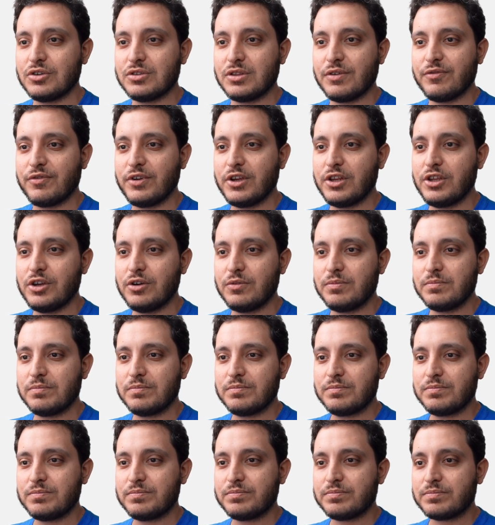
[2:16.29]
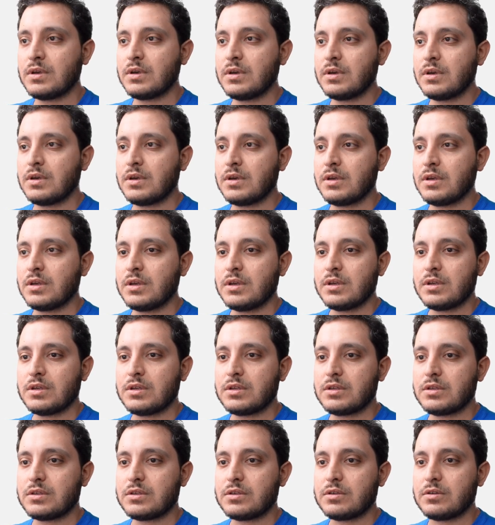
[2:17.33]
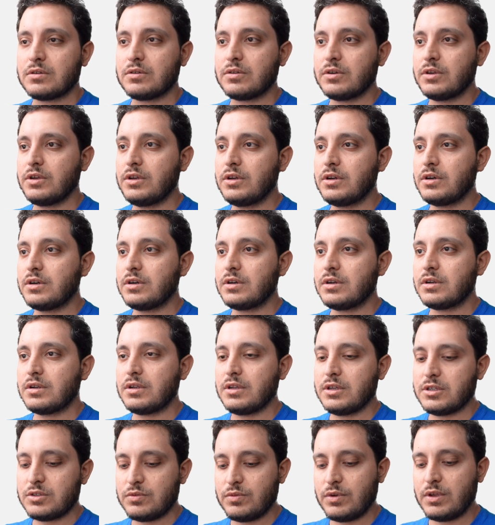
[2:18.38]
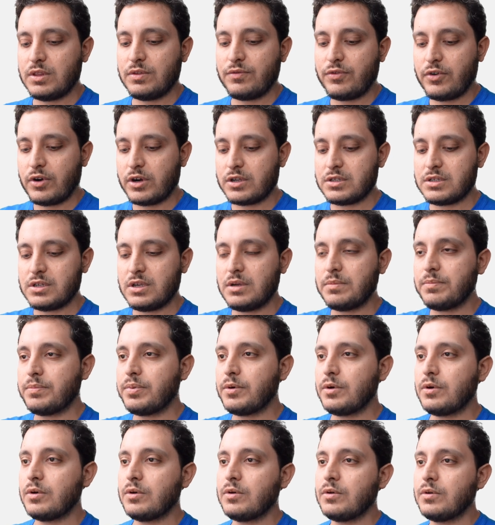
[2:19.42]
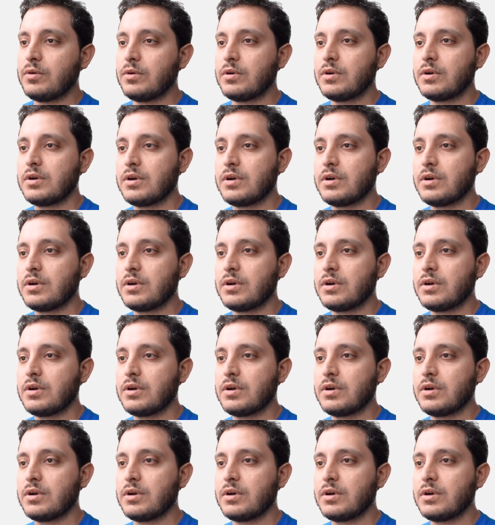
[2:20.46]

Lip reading: on the video. So here, this one for example,